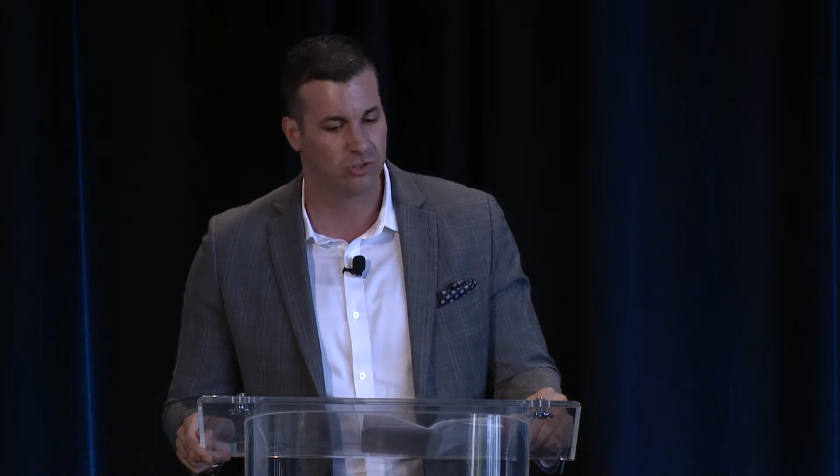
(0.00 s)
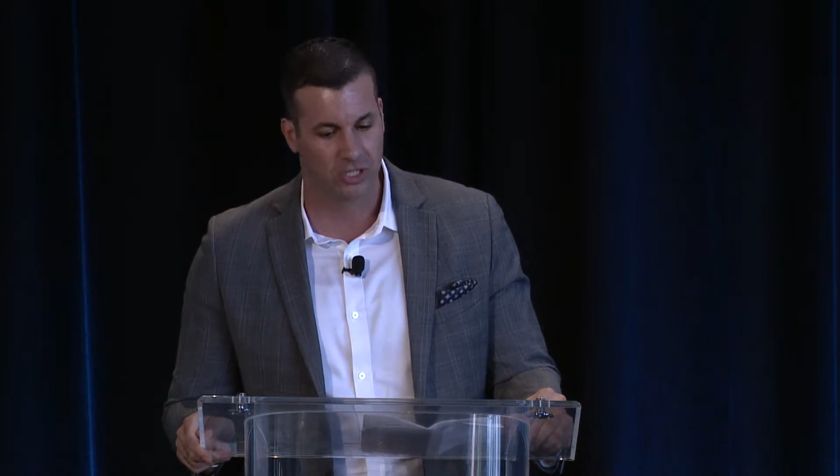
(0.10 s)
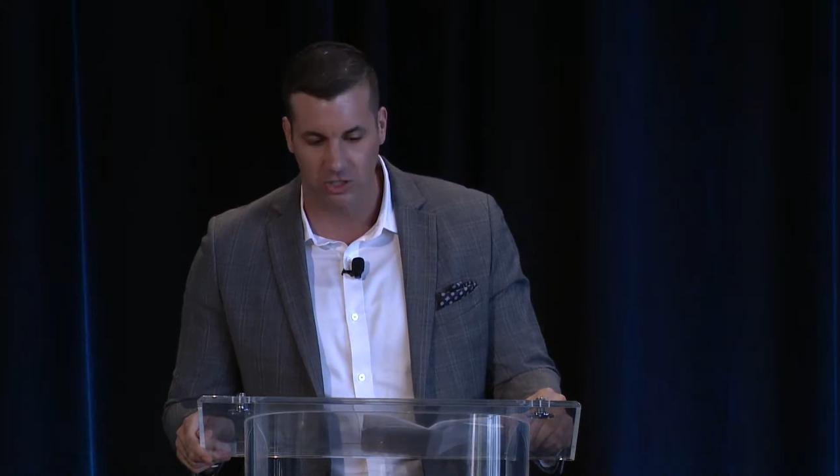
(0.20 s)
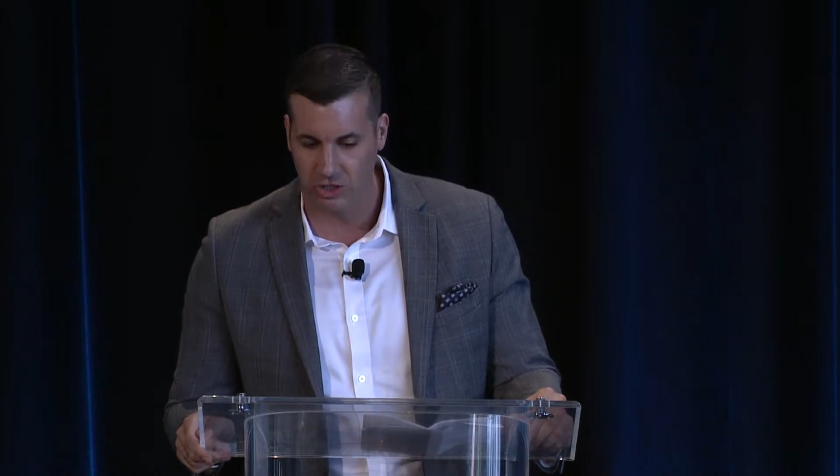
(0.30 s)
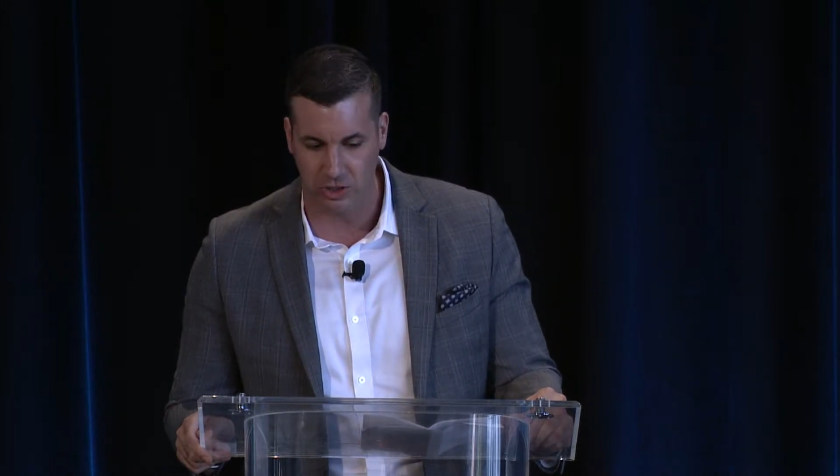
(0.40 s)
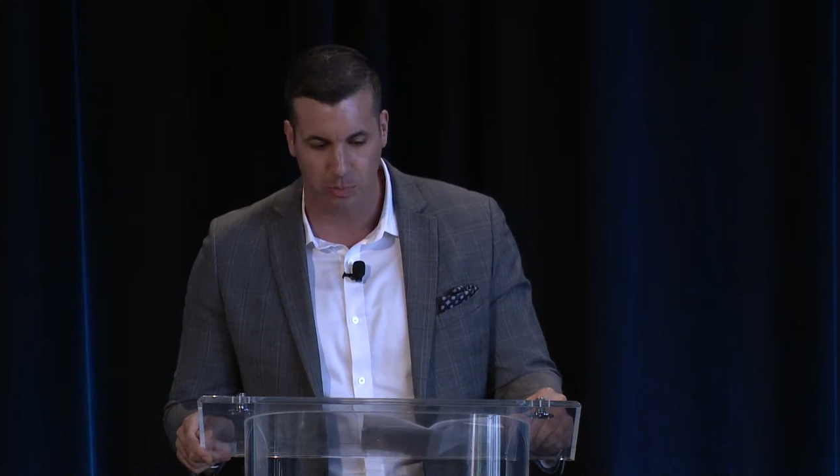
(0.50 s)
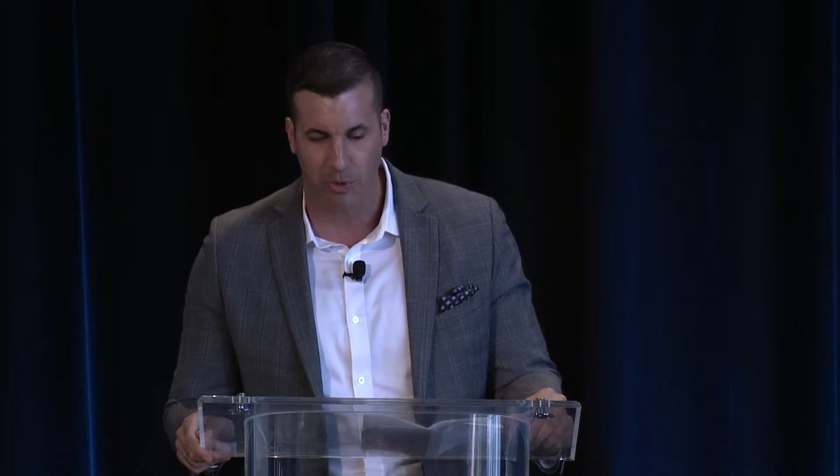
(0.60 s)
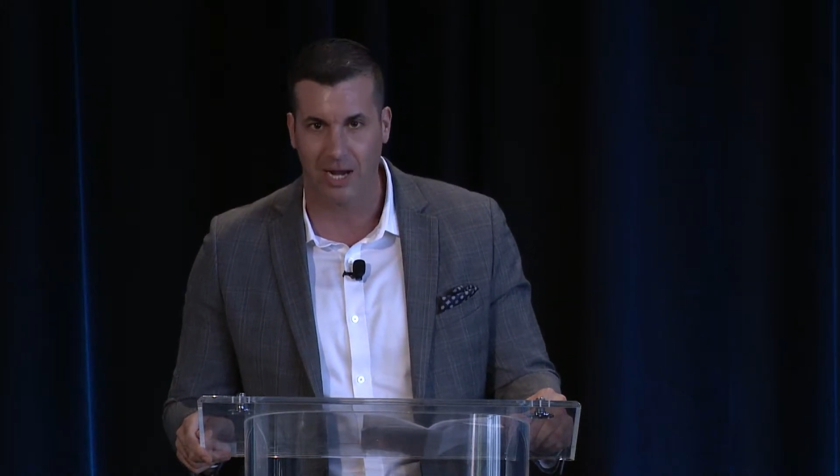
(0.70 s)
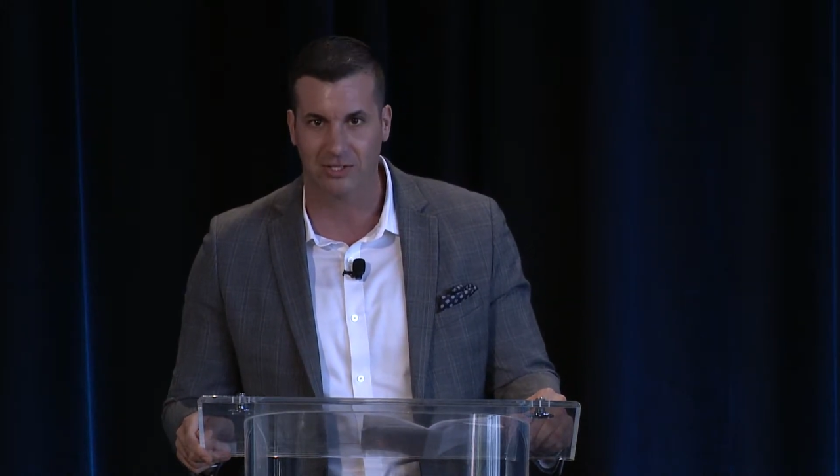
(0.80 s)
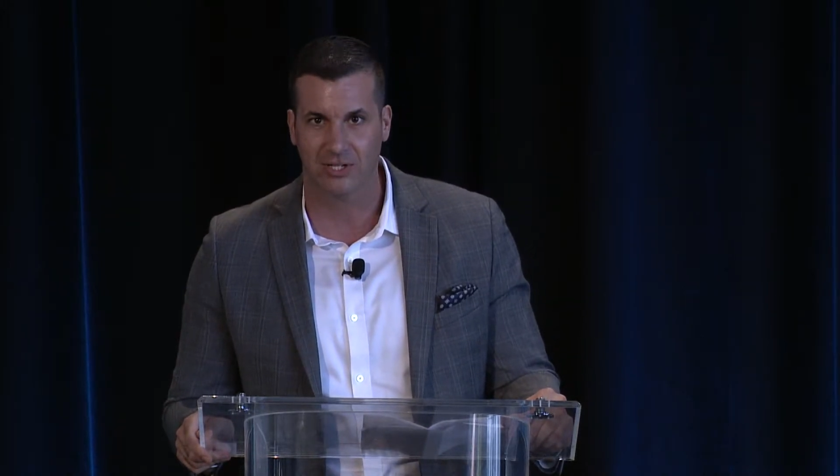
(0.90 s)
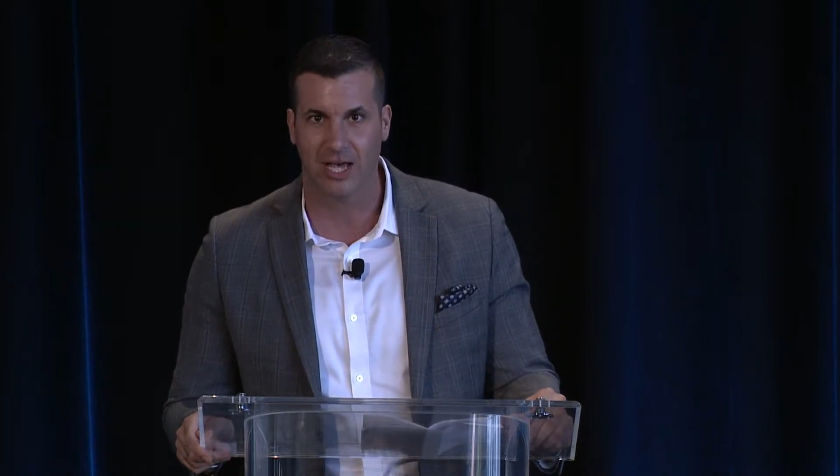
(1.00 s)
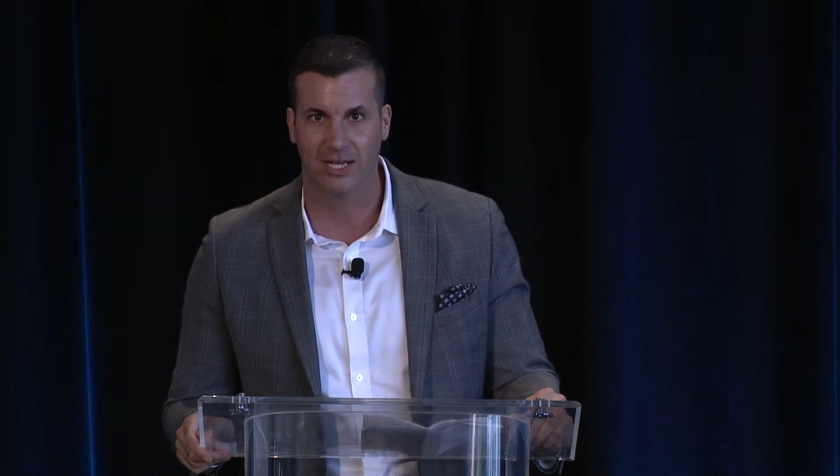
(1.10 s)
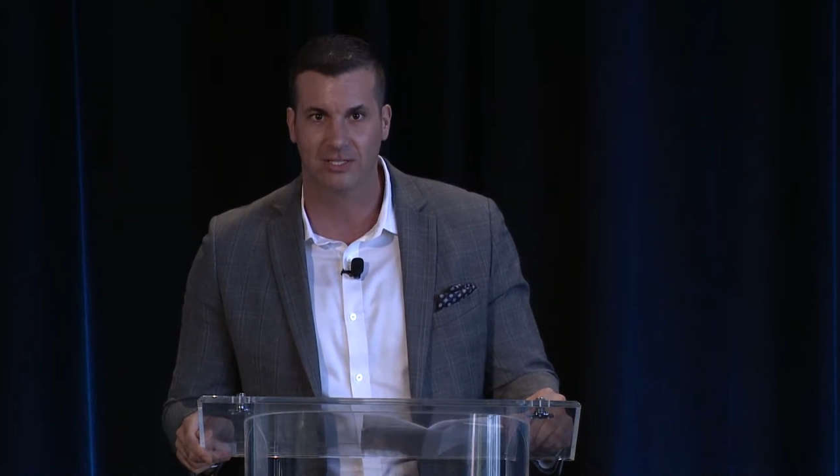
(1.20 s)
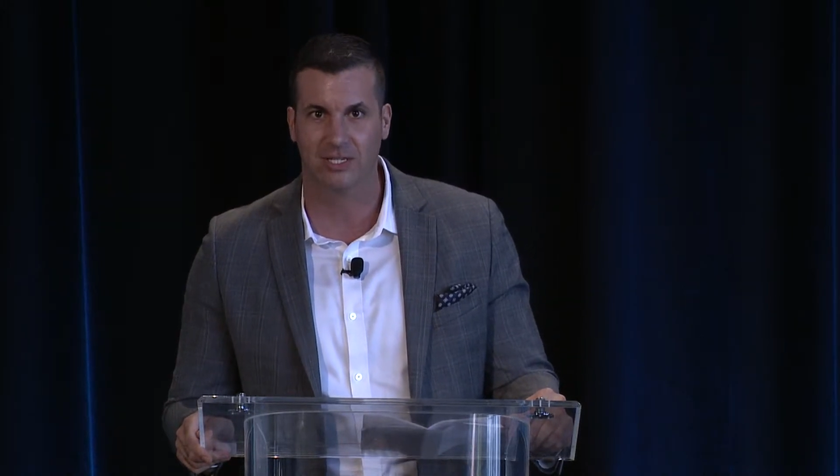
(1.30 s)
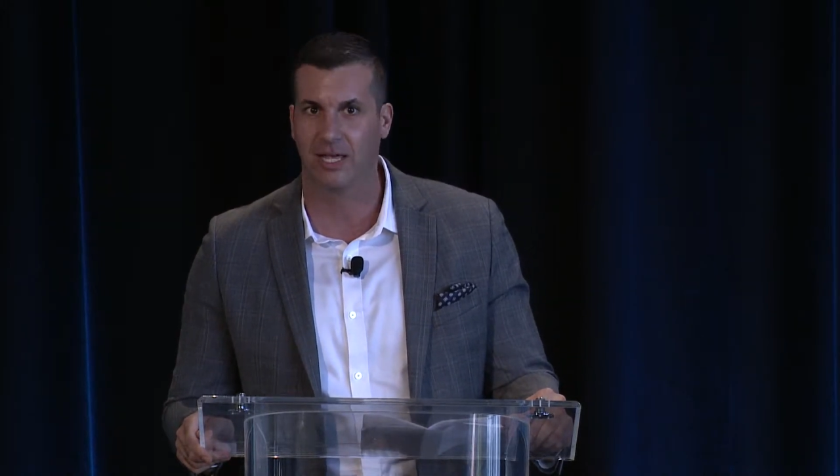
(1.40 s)
diligence
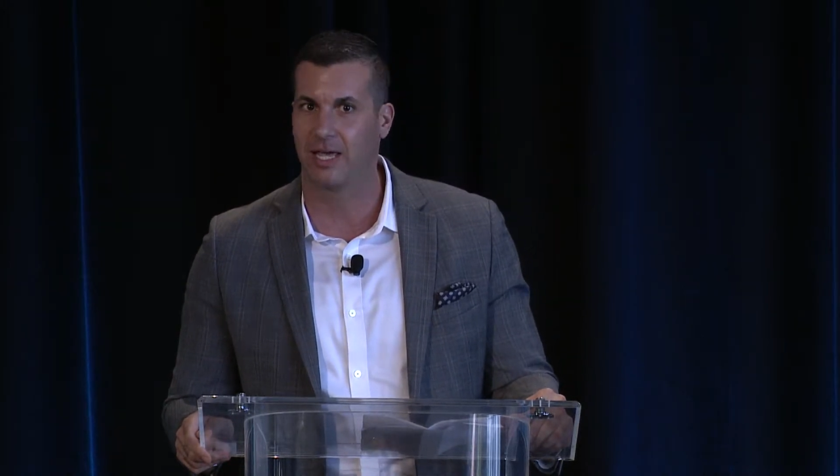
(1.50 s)
process